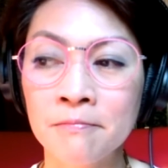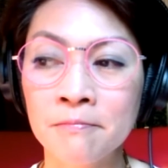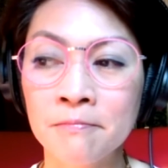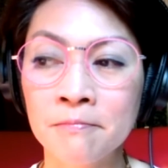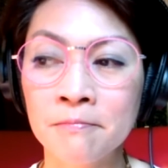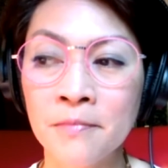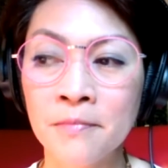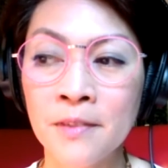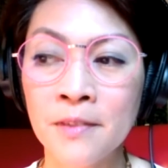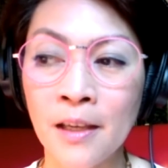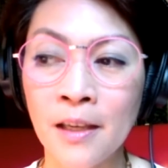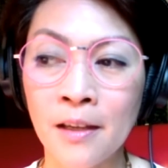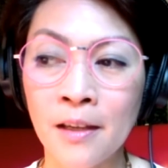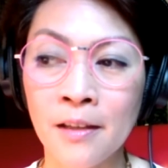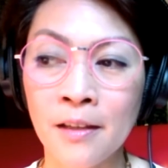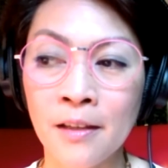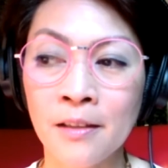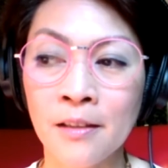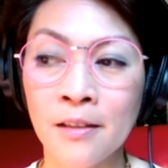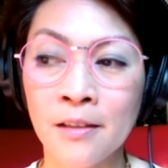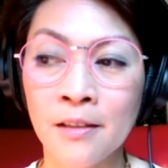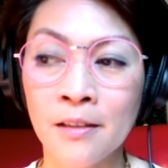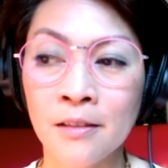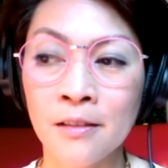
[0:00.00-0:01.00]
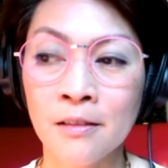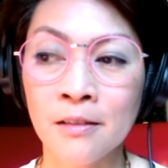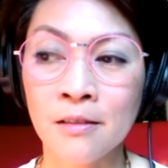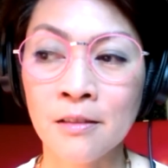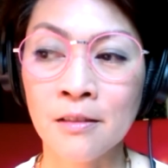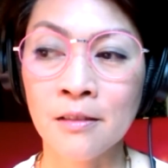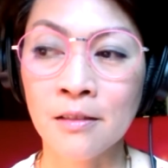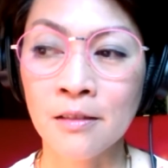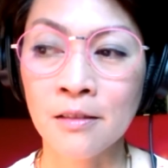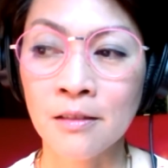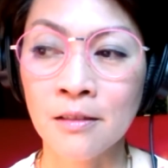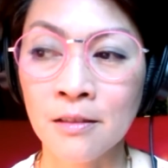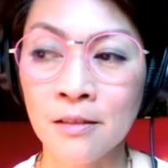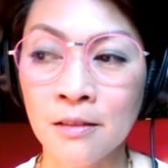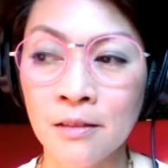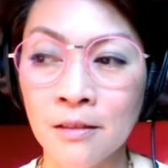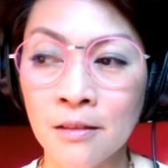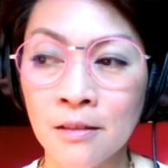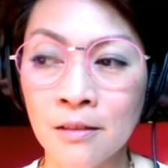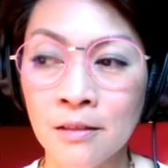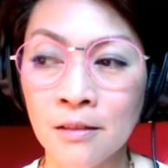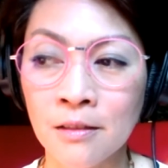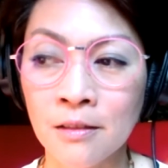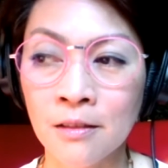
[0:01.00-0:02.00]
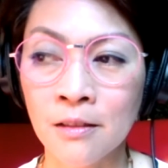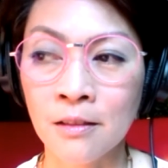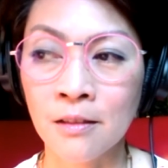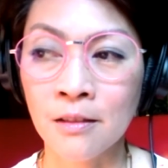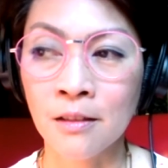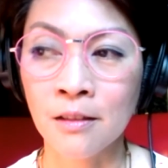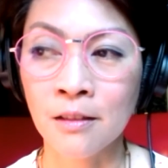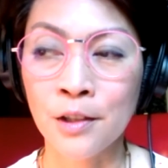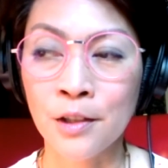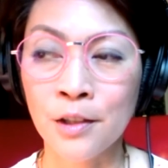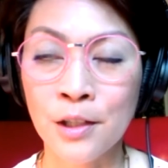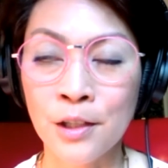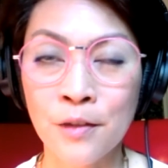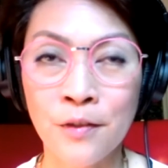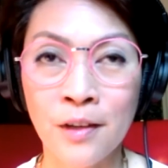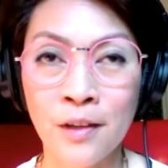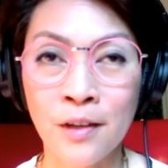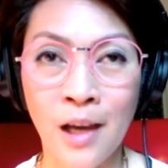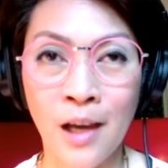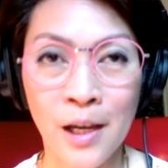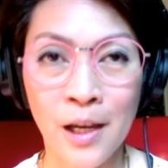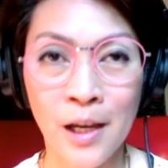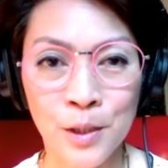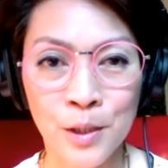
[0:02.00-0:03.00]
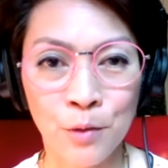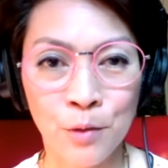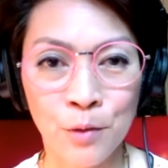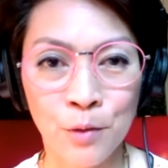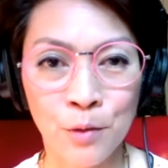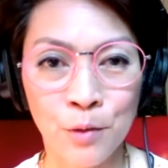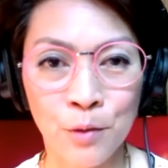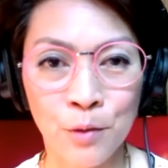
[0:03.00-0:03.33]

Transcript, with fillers: they are different kinds of people.